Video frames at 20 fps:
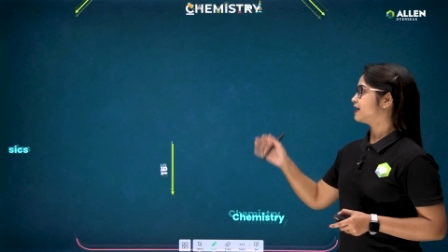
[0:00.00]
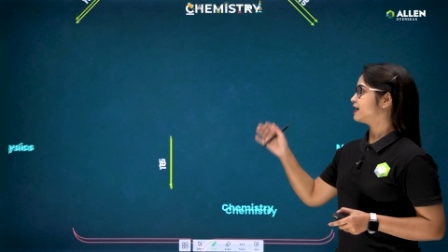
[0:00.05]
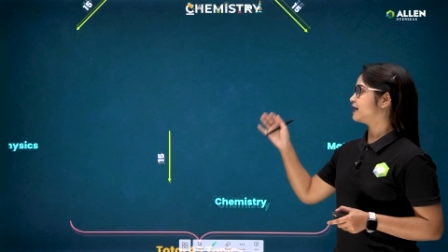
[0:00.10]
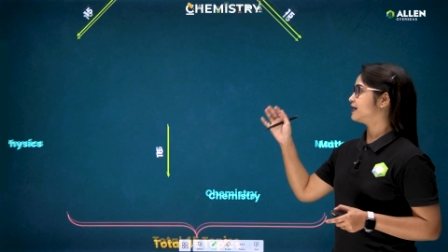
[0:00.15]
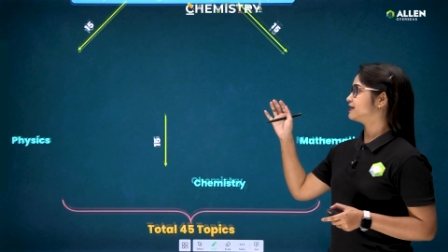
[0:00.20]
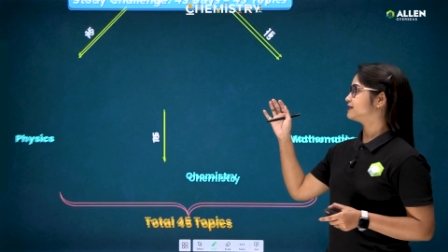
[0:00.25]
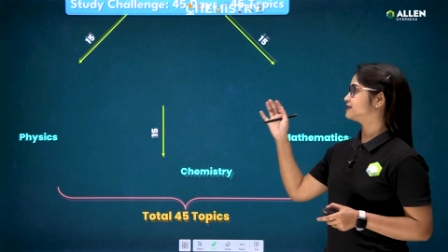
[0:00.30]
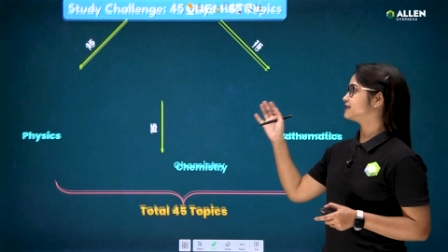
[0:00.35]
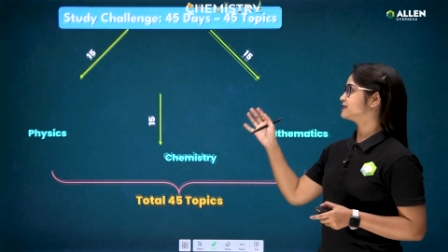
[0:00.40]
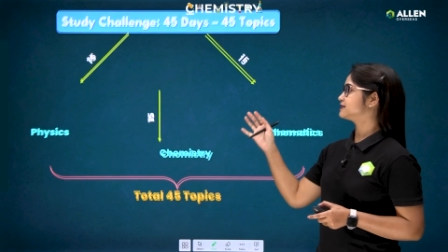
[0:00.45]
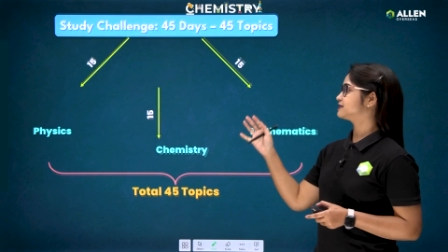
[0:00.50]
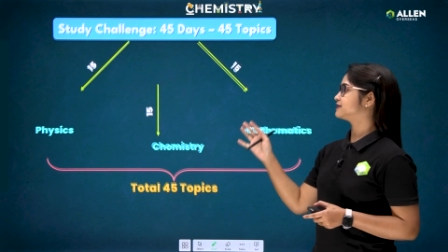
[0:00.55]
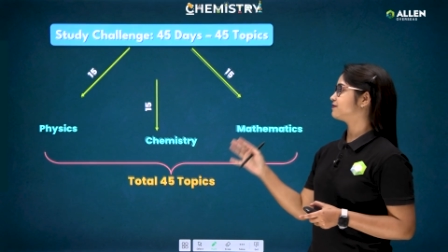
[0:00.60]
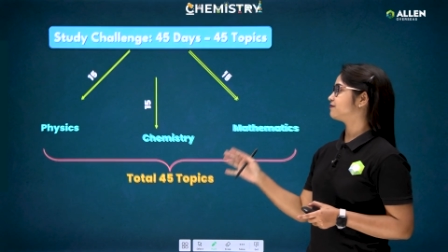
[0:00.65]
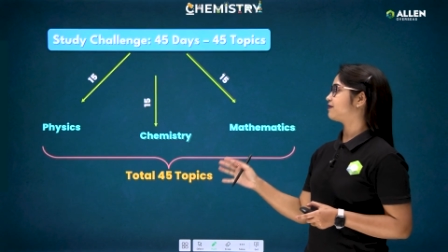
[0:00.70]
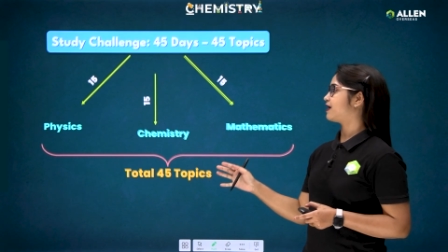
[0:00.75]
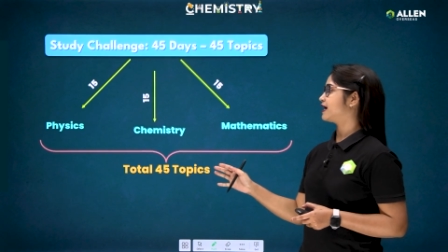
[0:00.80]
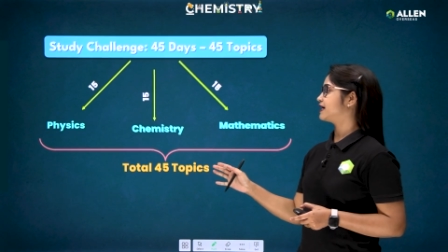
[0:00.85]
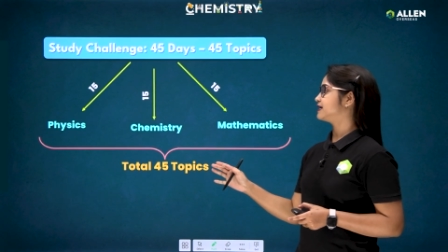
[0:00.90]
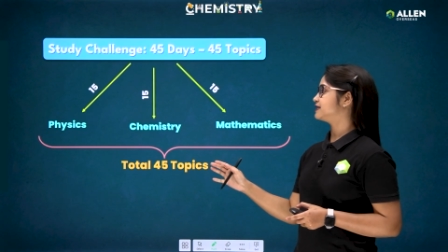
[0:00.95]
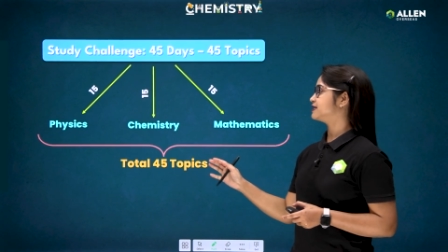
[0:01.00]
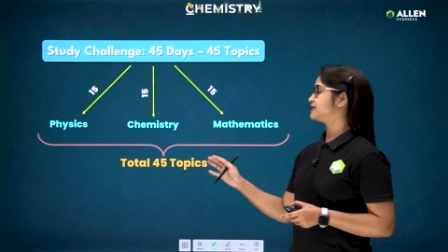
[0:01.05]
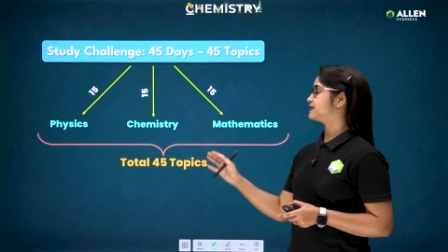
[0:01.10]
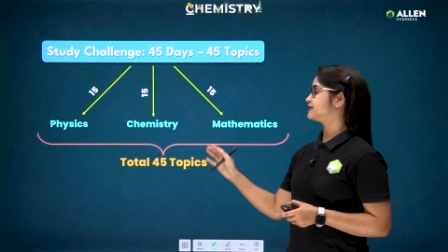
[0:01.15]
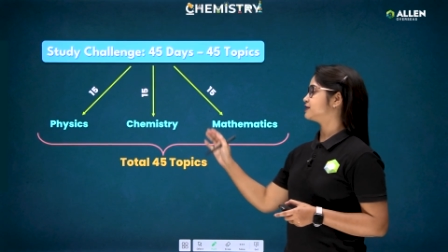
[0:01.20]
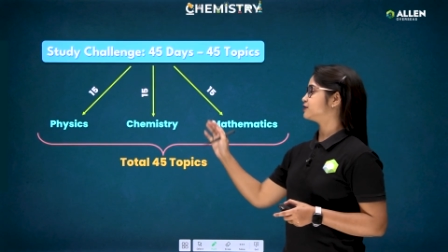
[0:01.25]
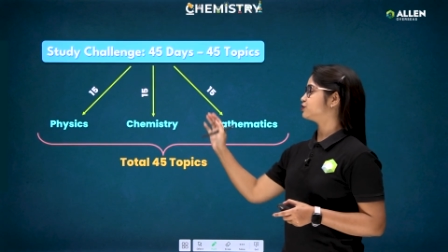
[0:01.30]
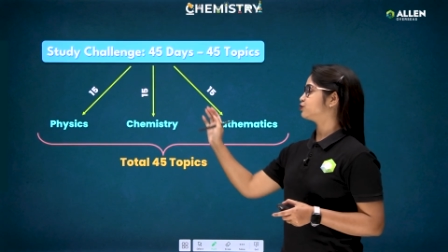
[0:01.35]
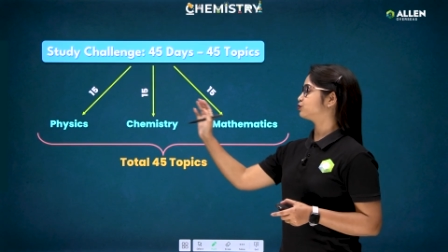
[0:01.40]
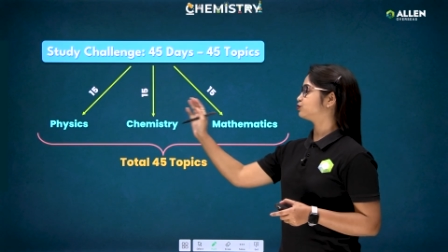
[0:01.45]
it is divided
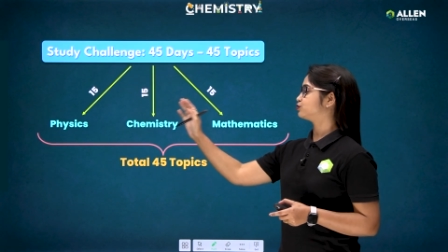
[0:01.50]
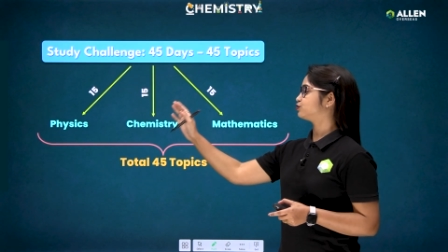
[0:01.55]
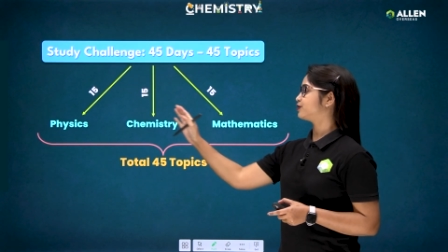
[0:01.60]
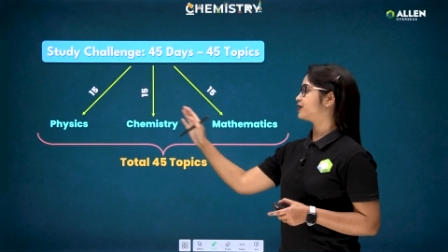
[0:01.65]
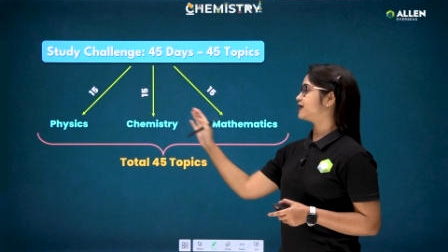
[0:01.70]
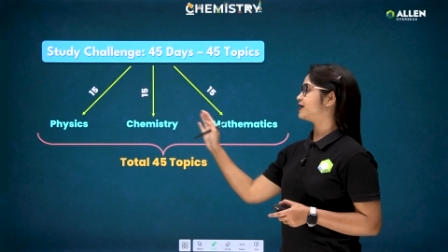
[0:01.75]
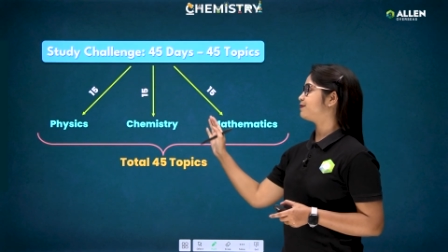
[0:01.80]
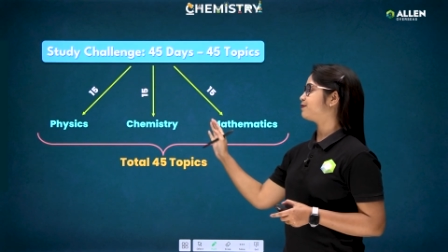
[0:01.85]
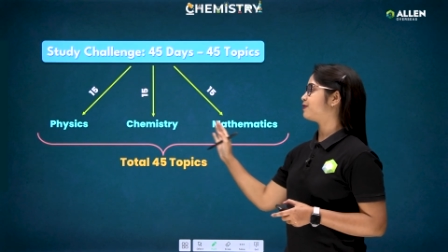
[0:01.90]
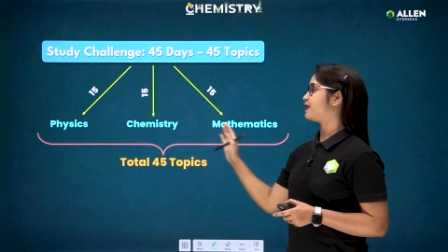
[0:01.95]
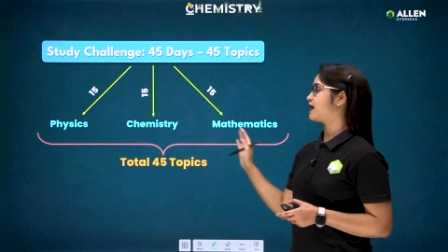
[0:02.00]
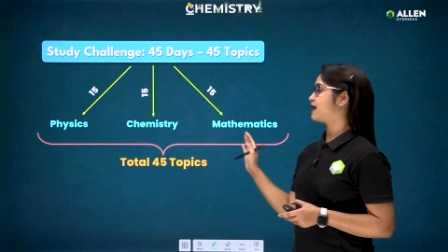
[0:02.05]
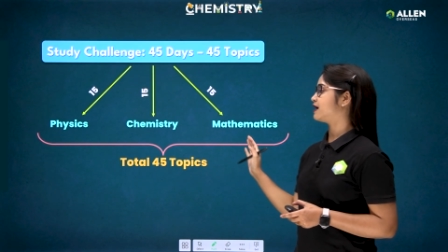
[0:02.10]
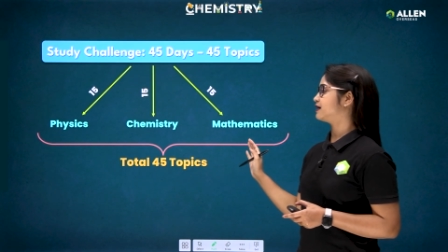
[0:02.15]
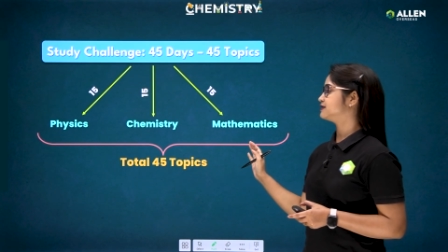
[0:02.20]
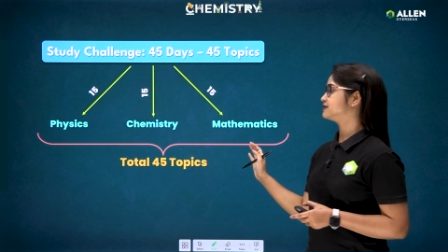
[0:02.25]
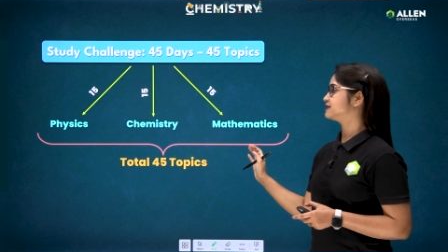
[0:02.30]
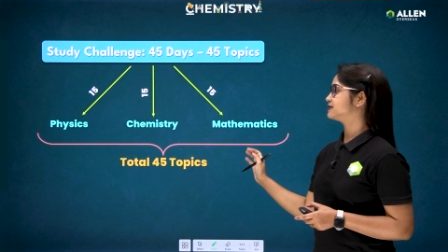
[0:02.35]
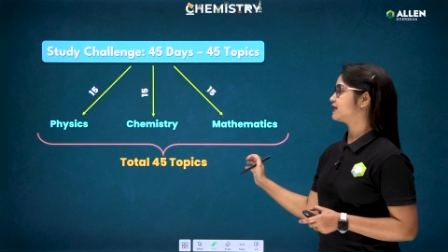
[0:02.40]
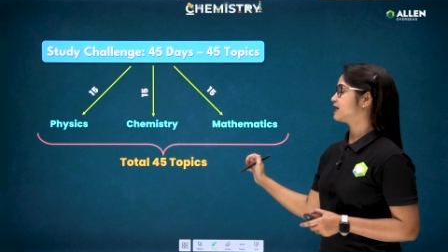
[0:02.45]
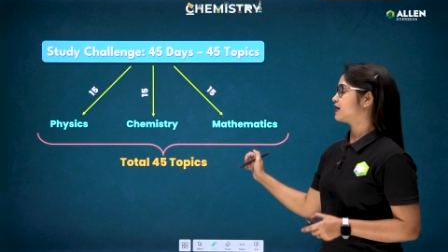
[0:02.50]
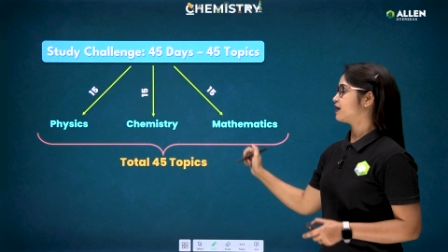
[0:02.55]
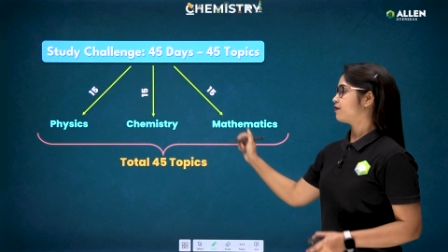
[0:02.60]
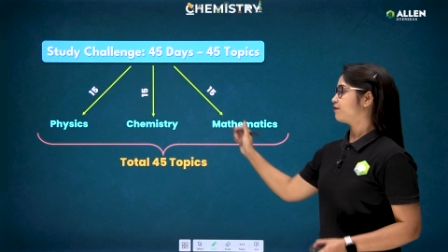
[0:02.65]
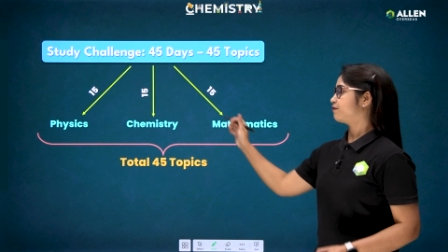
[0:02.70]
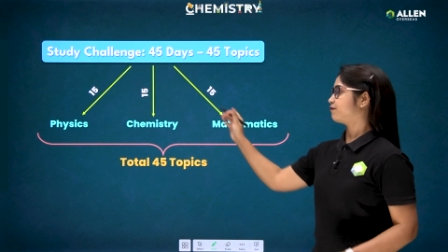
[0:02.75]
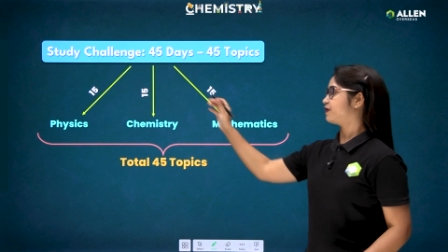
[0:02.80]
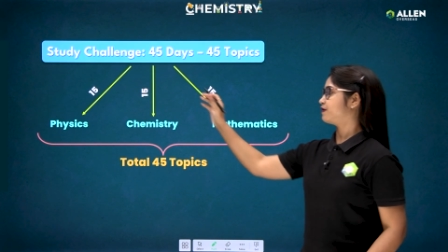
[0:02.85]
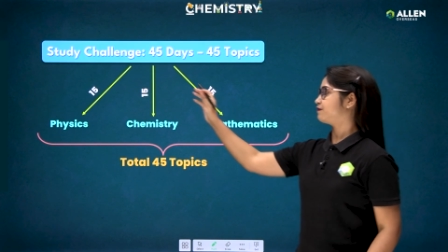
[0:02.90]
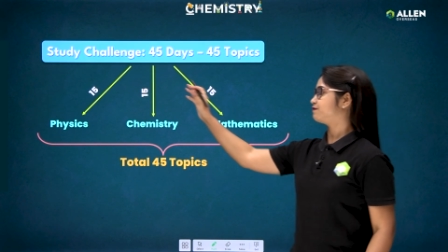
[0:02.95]
into three parts:
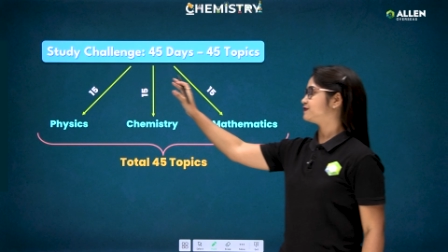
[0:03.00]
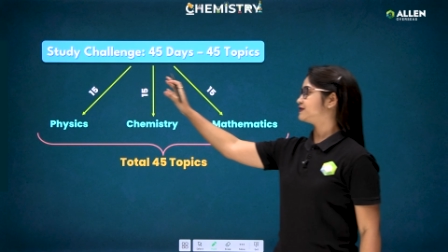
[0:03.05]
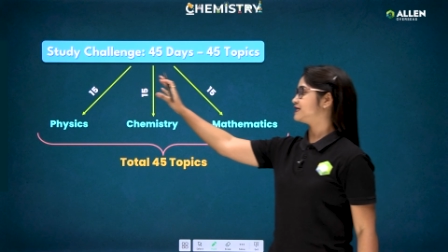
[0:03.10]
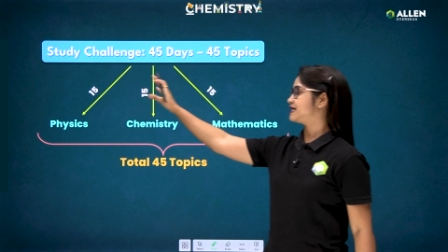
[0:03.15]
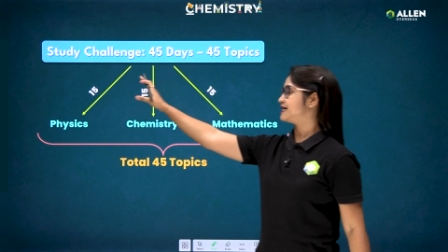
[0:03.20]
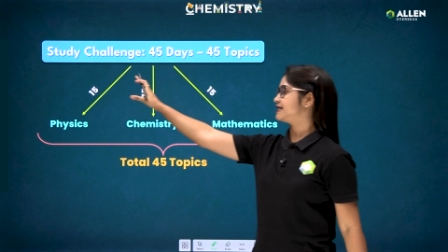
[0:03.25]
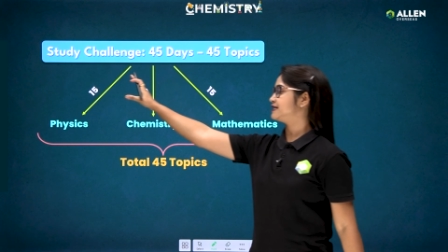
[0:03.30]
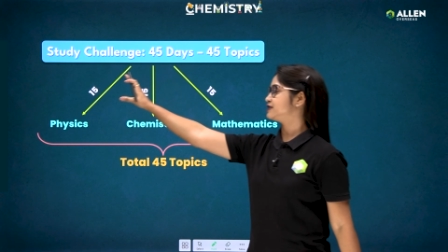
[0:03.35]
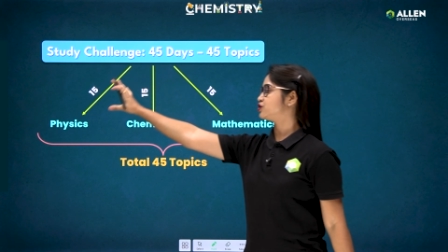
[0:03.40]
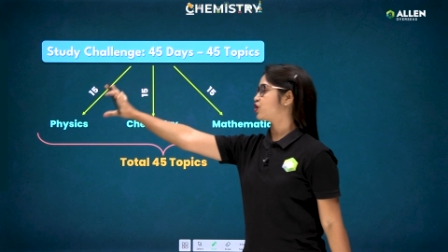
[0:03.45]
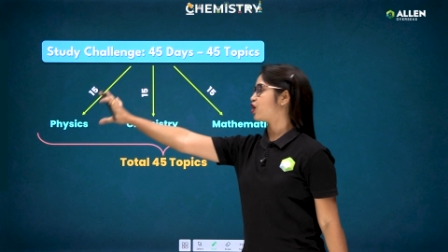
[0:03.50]
15